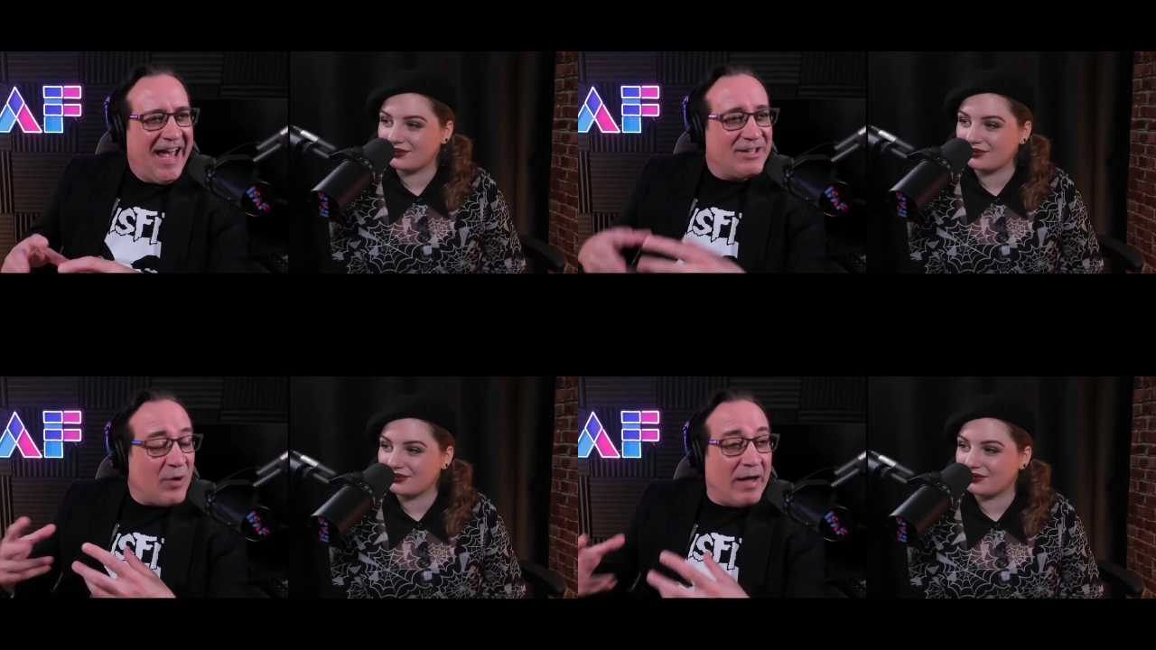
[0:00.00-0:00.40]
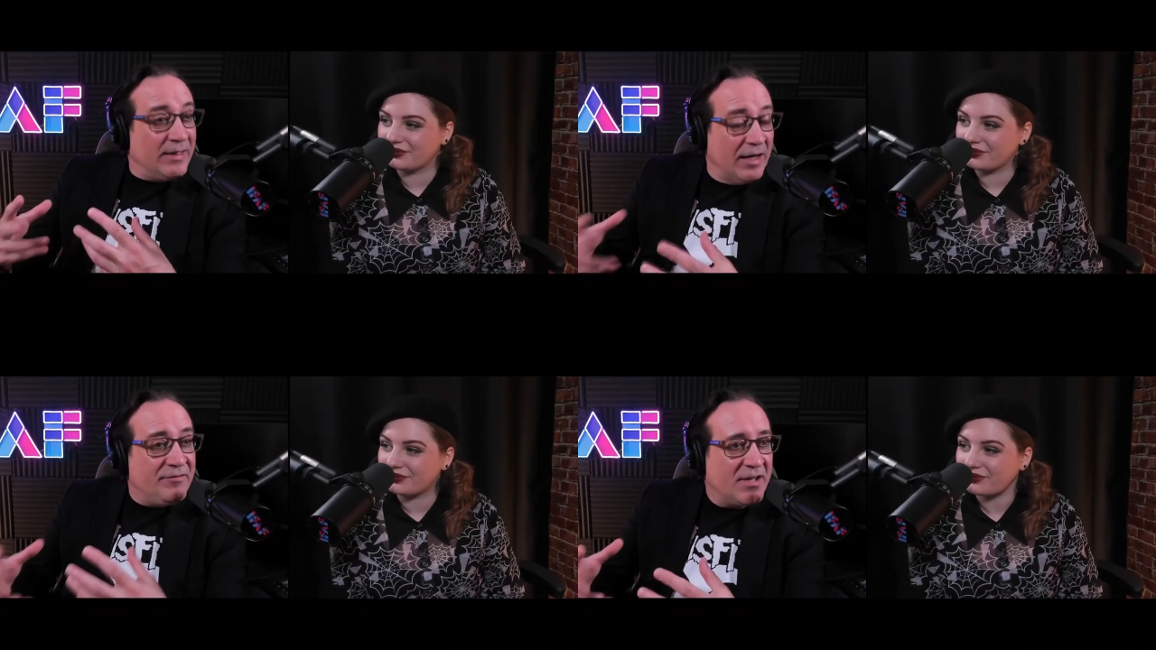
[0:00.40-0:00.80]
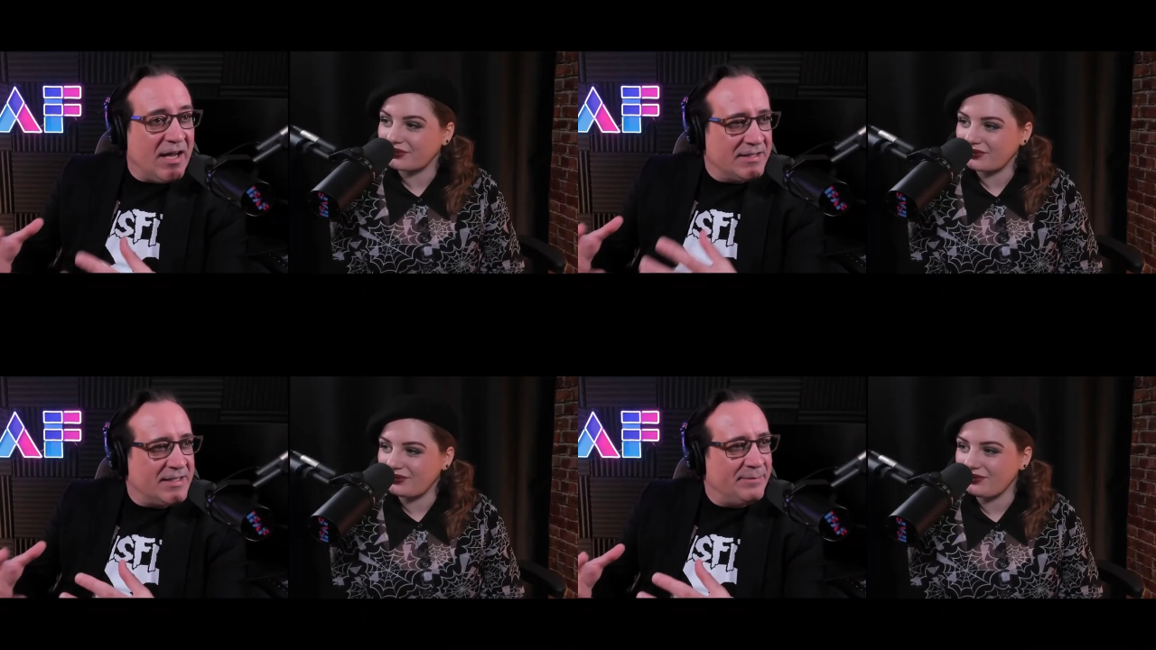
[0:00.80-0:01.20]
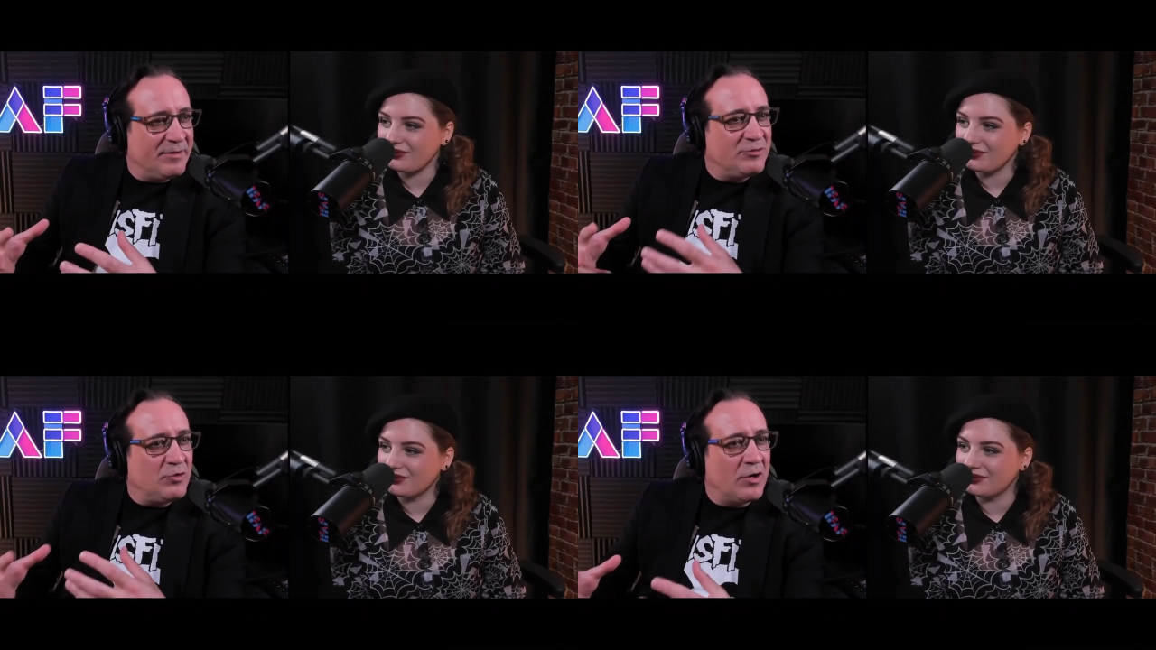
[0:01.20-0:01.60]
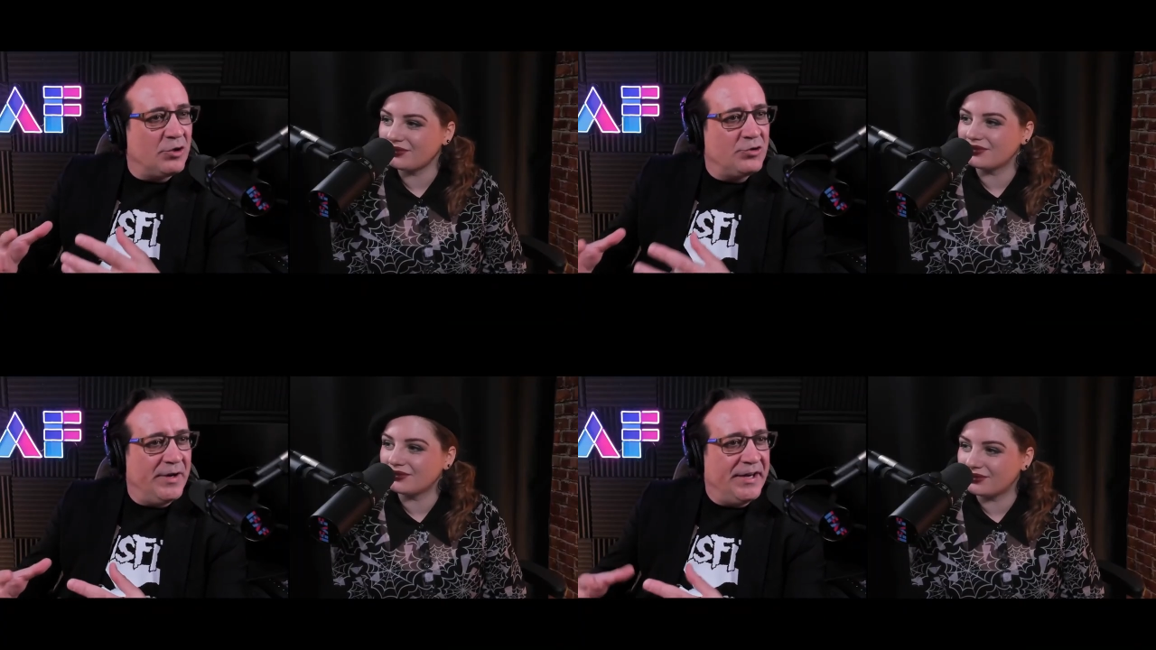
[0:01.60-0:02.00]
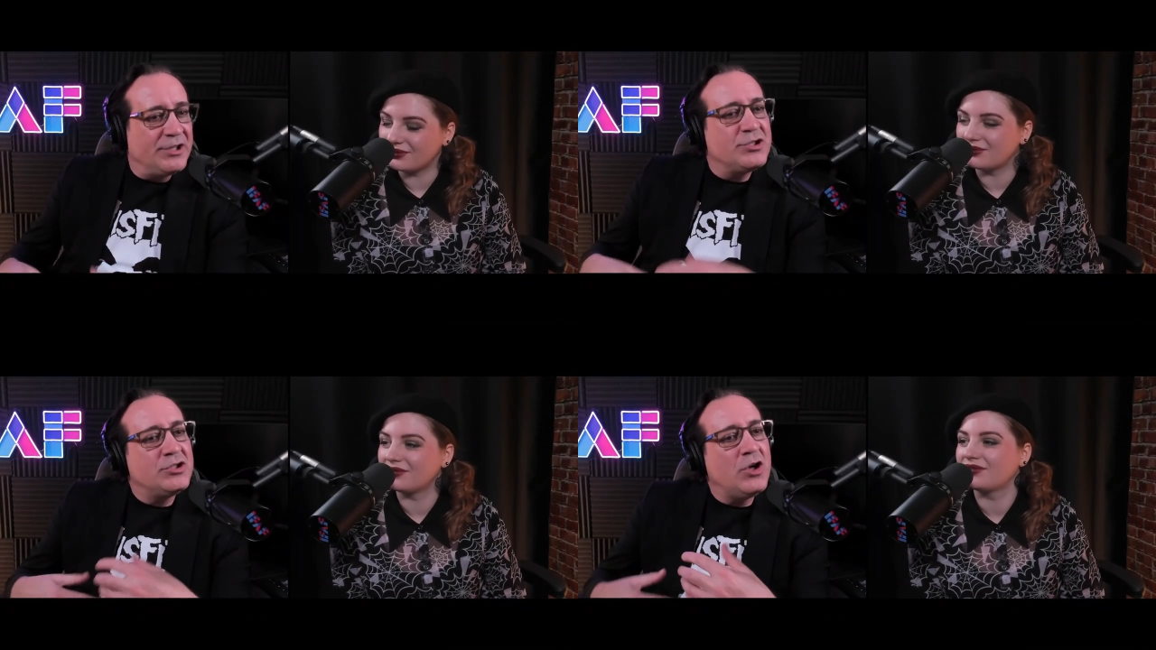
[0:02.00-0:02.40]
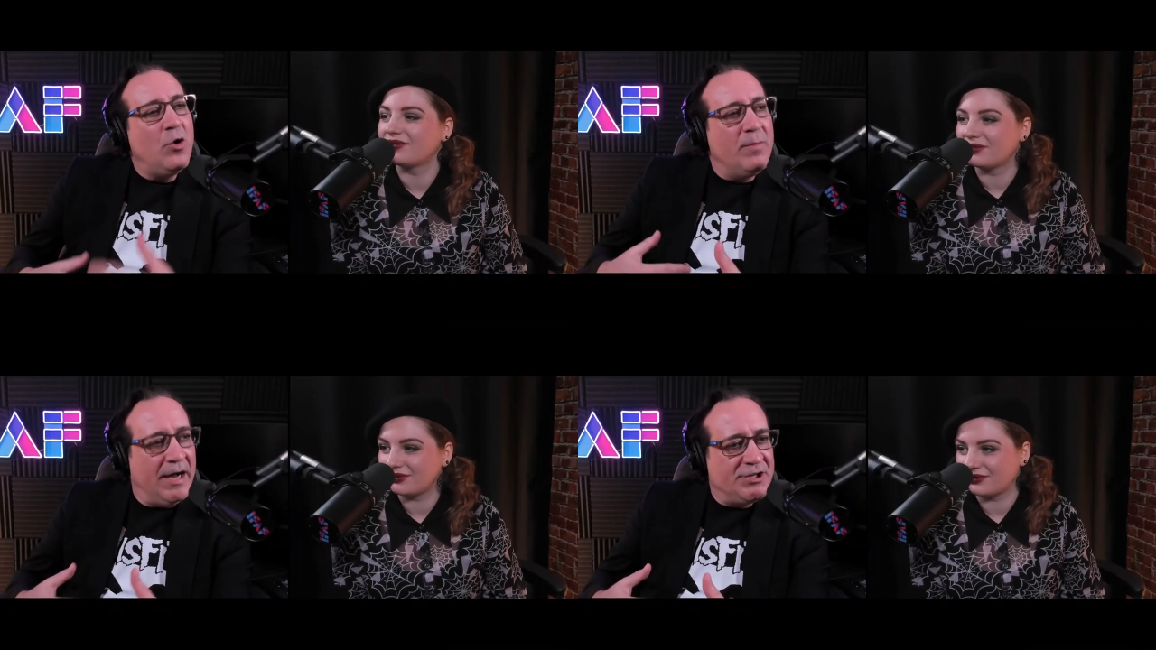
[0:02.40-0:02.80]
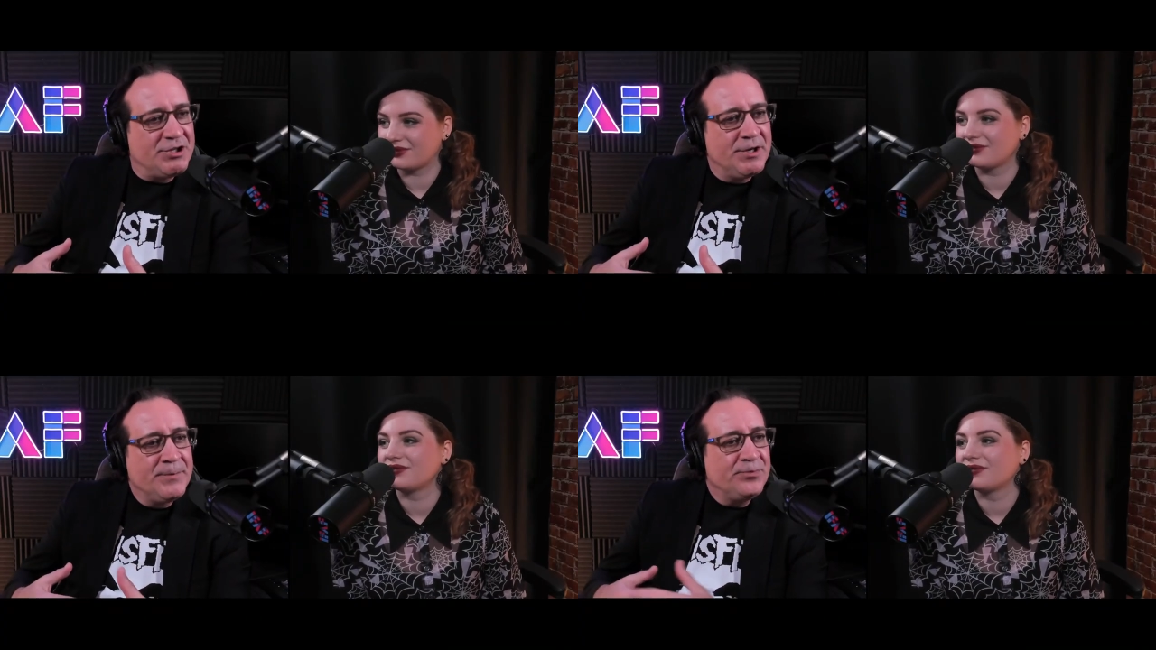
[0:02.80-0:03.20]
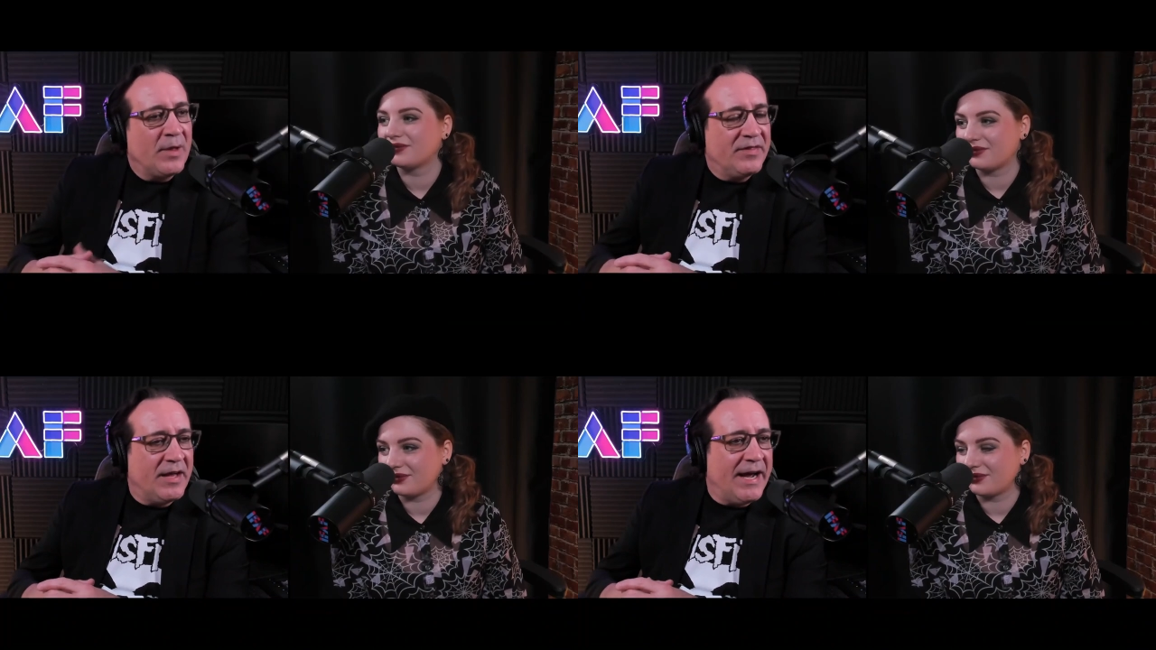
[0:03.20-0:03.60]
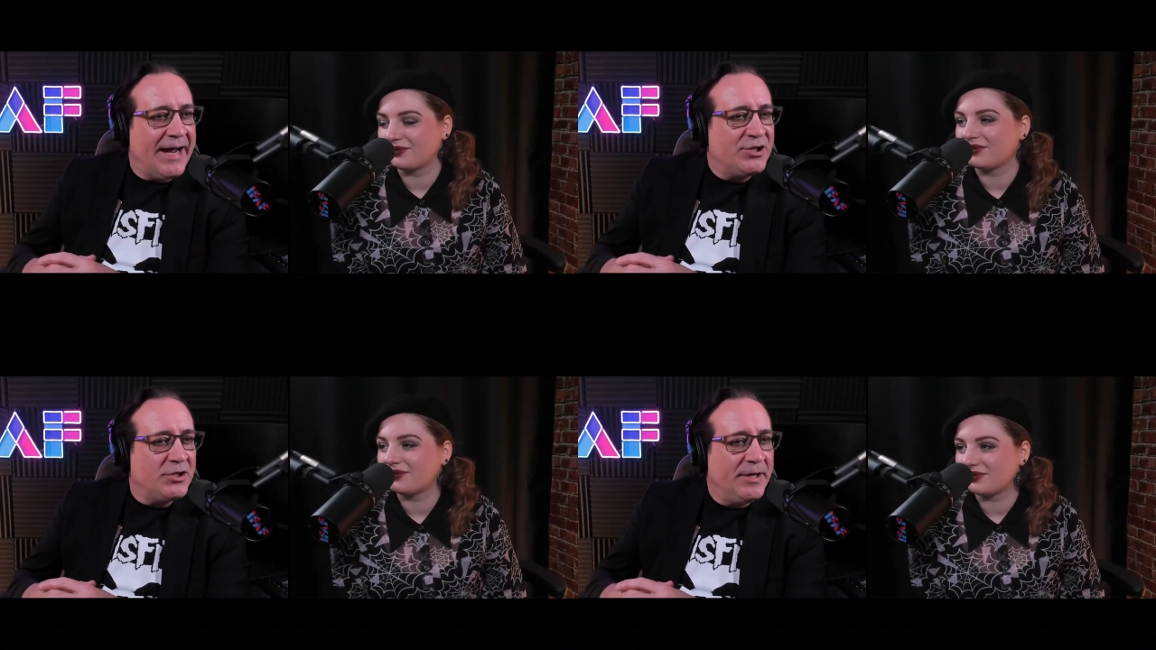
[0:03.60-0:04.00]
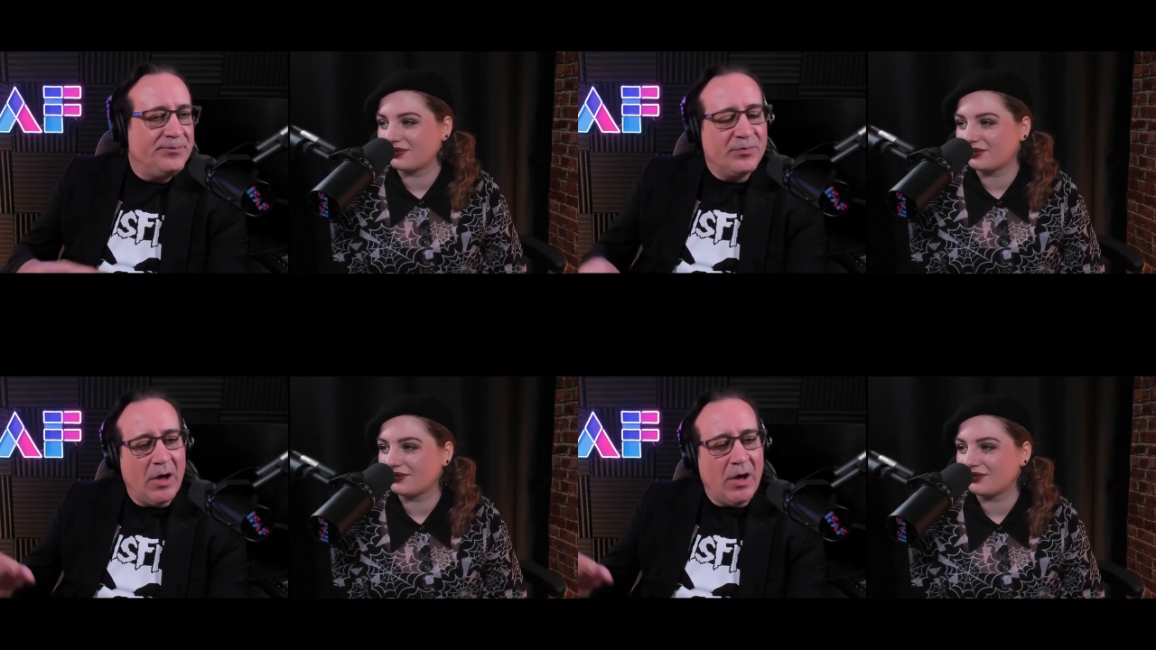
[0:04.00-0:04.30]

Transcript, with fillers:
Speaker 1: And so I love the concept of trunk or treating so much that I actually.